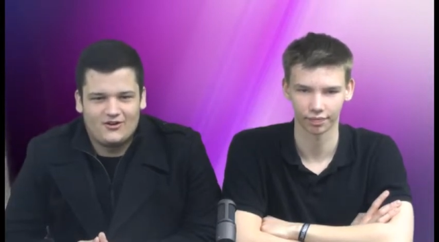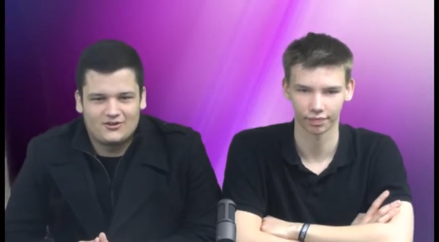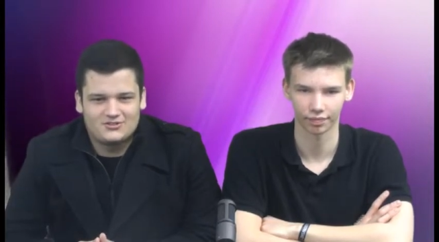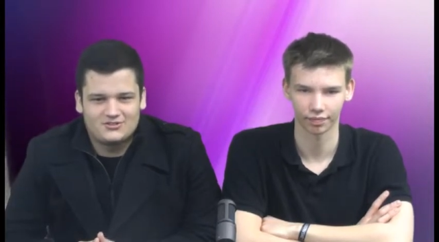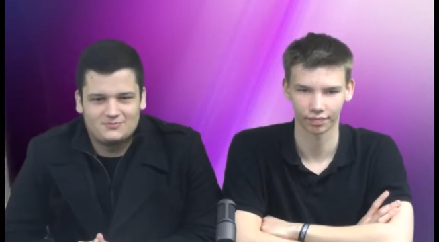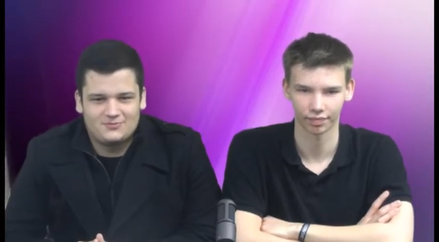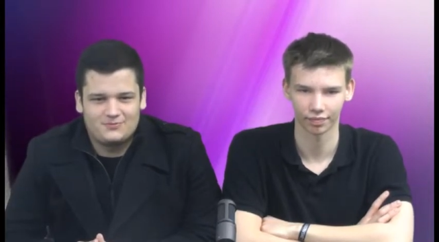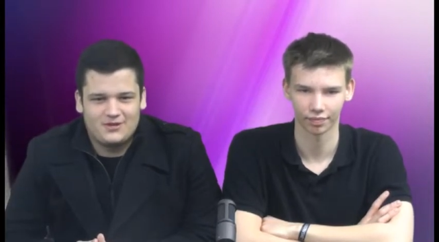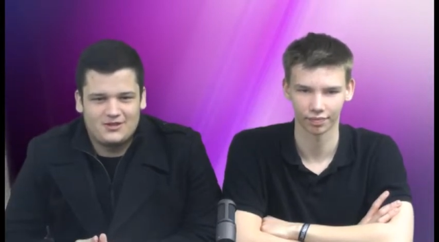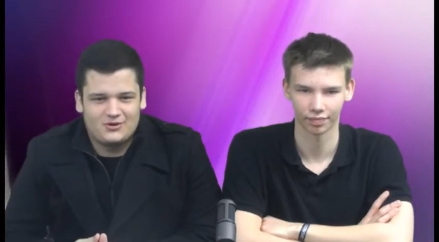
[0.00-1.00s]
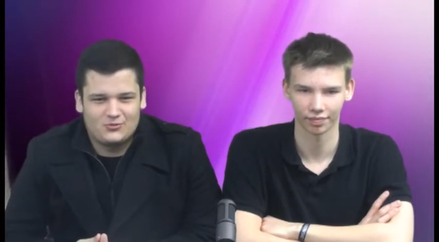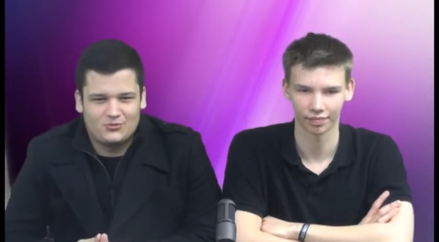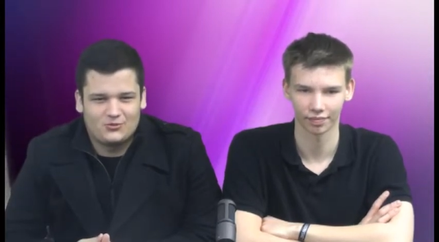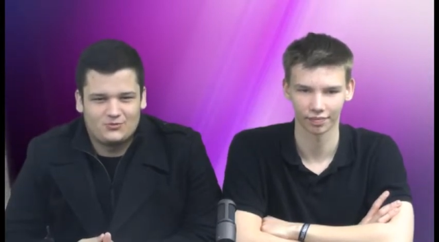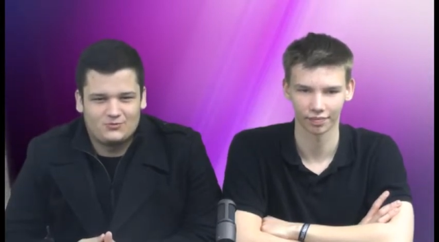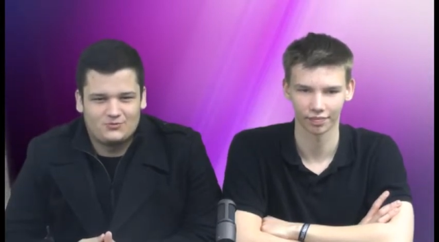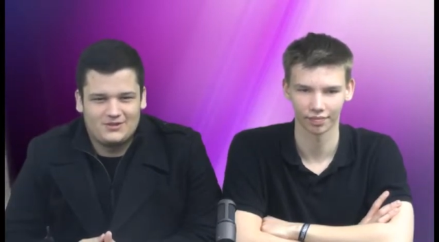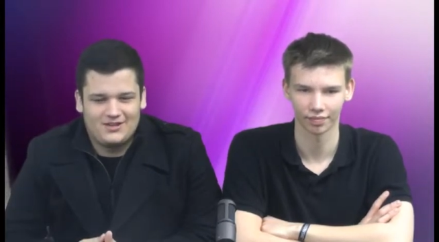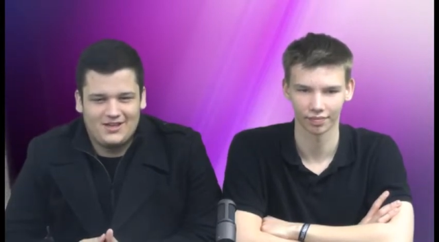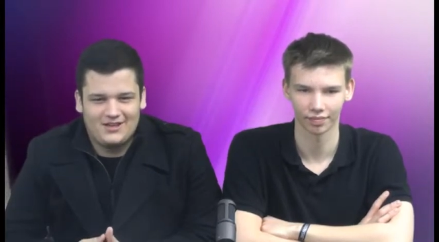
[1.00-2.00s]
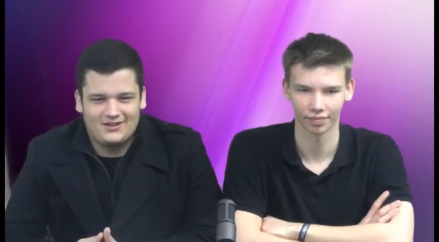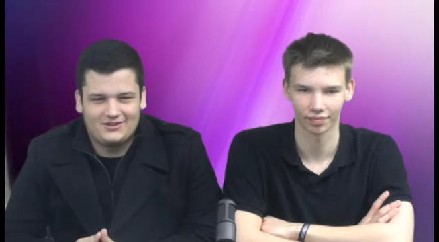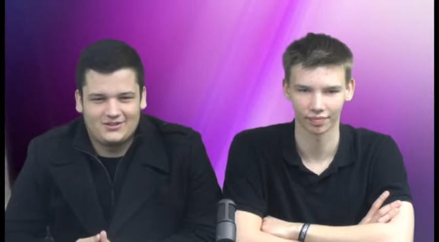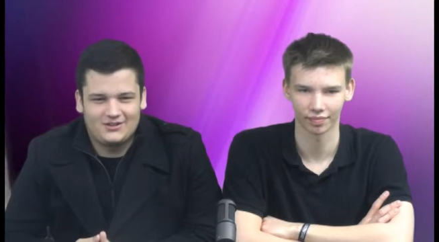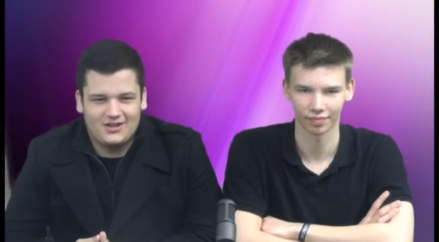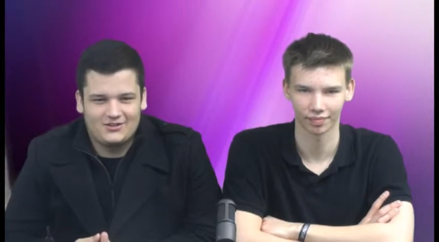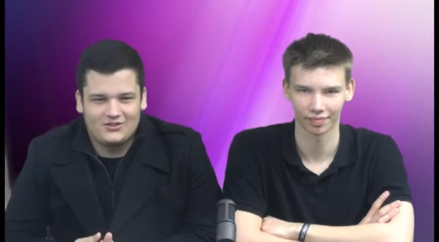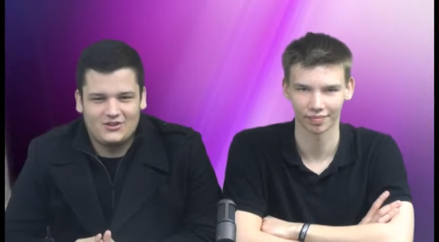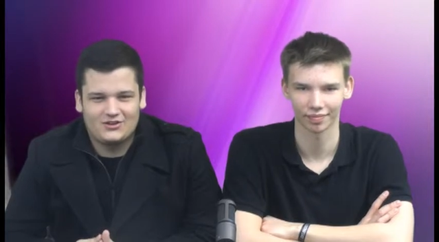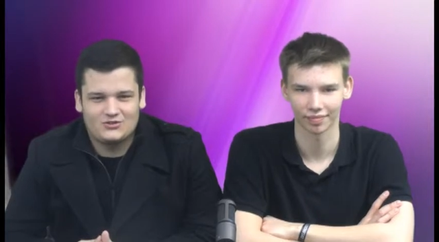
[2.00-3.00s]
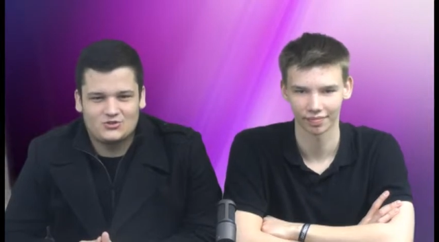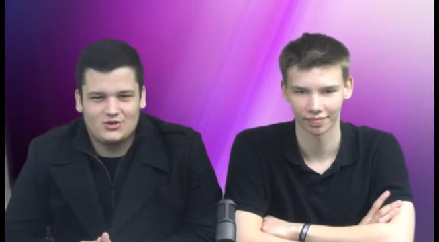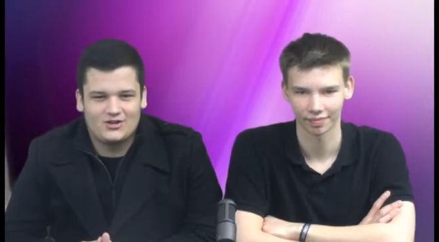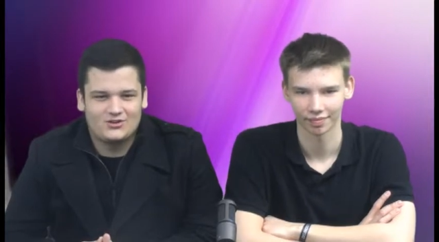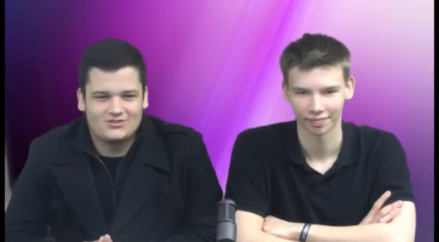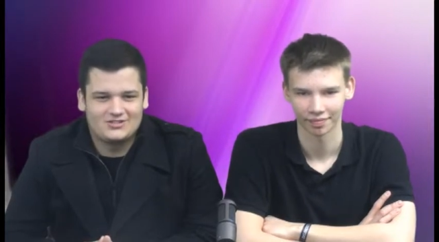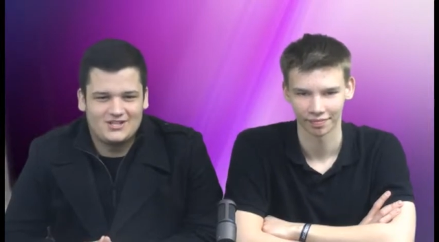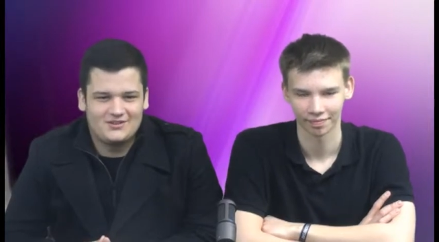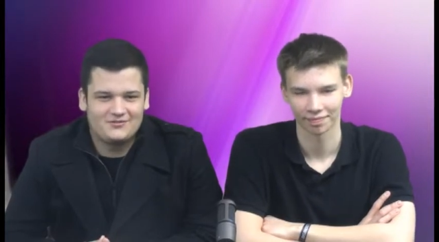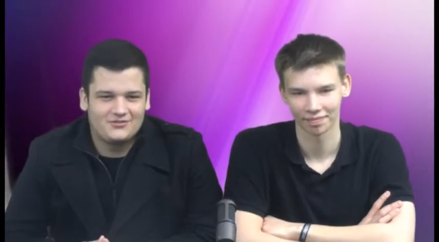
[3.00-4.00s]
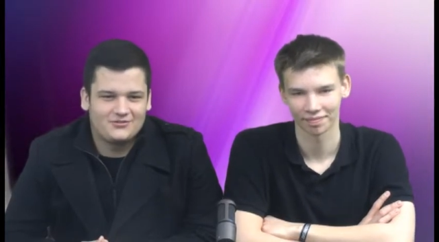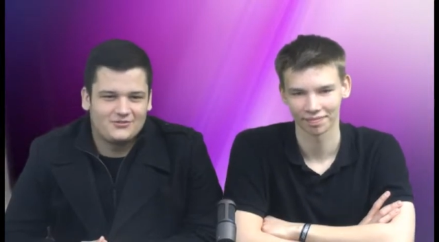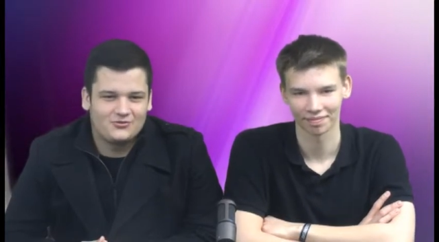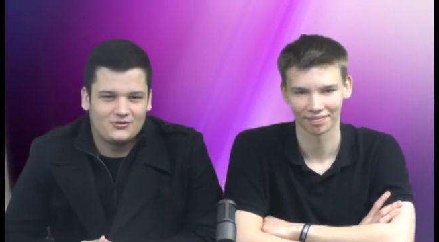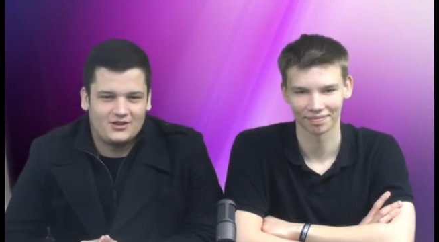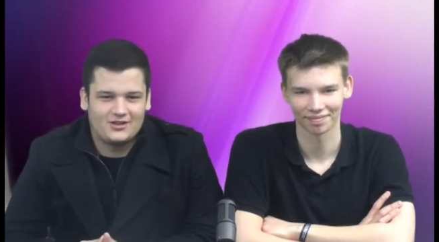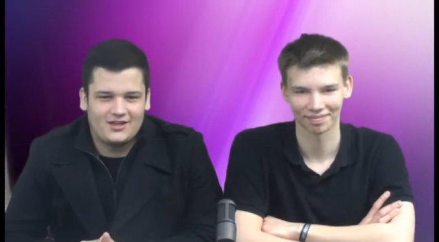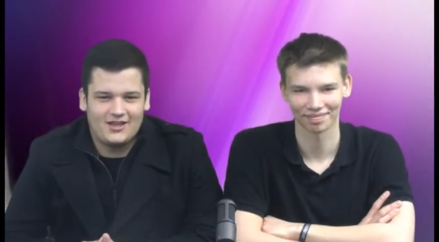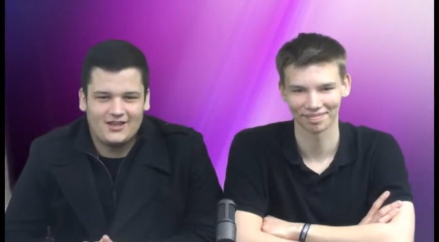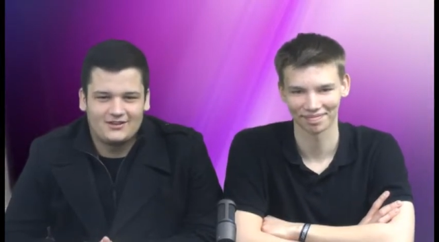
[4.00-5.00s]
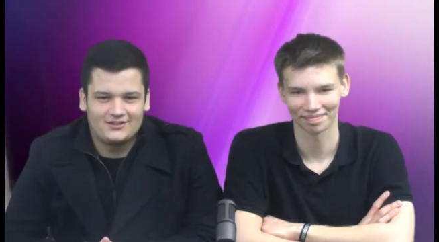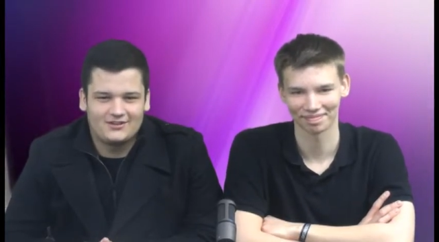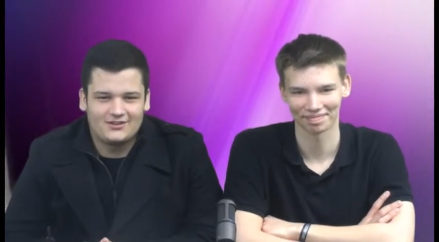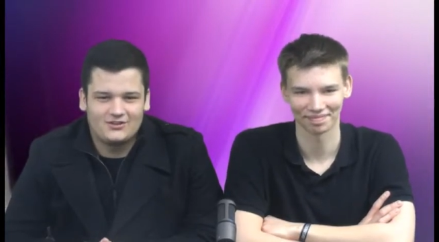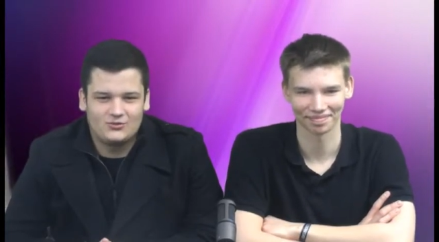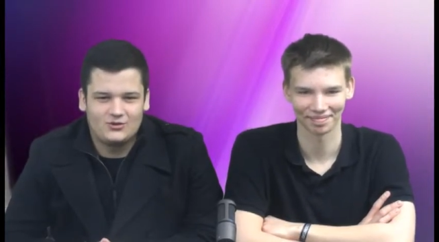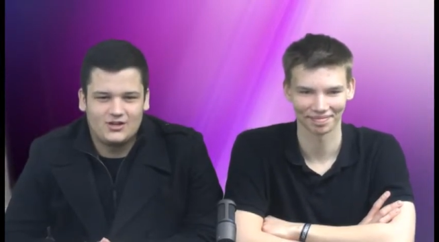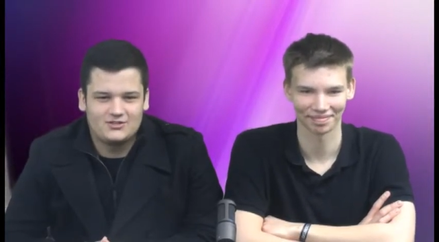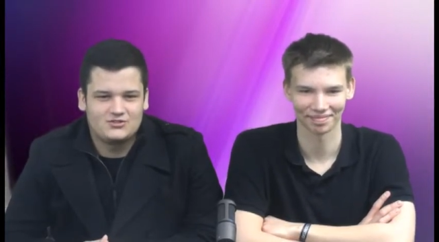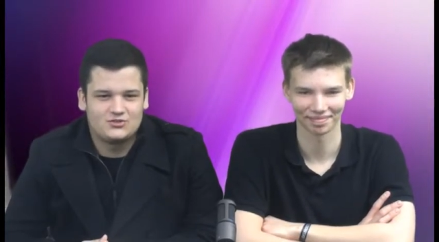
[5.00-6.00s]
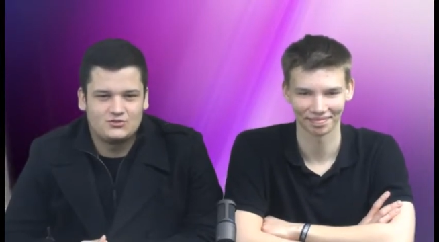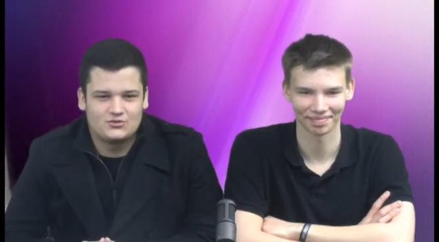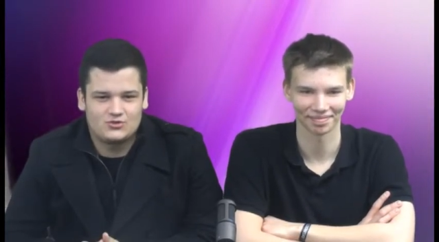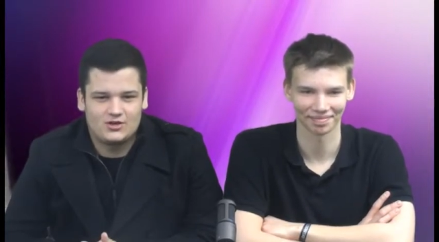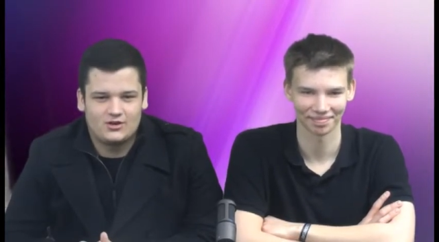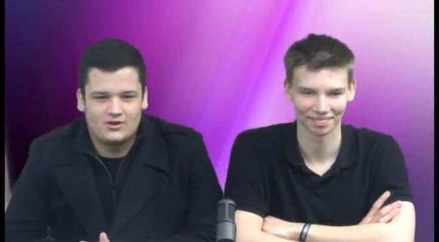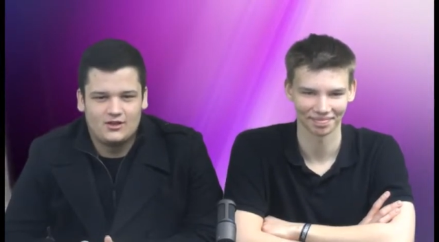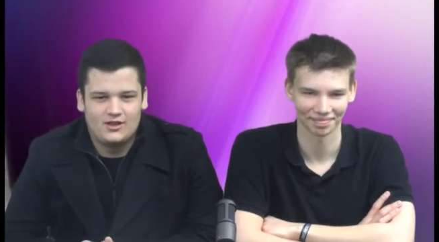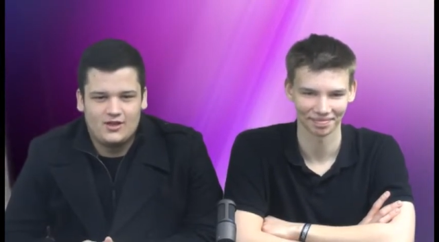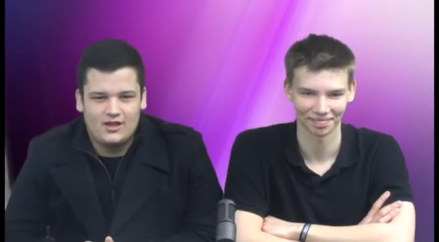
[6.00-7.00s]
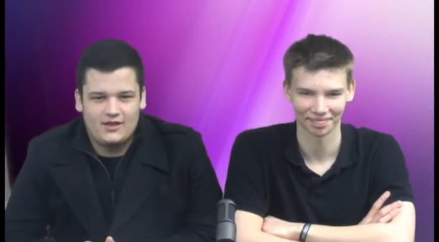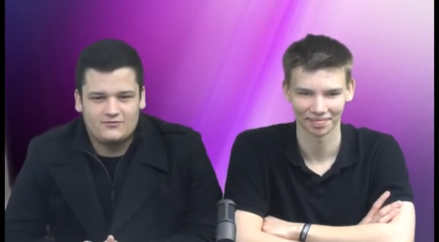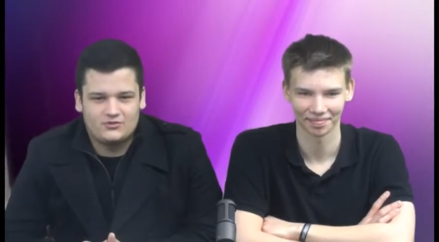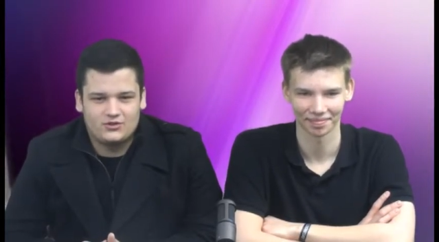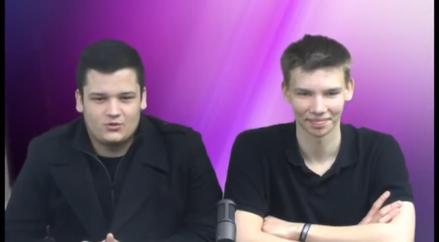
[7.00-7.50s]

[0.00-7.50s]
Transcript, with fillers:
Speaker 1: Our speaker will be head athletic trainer Dave Frick and a UNI student trainer. After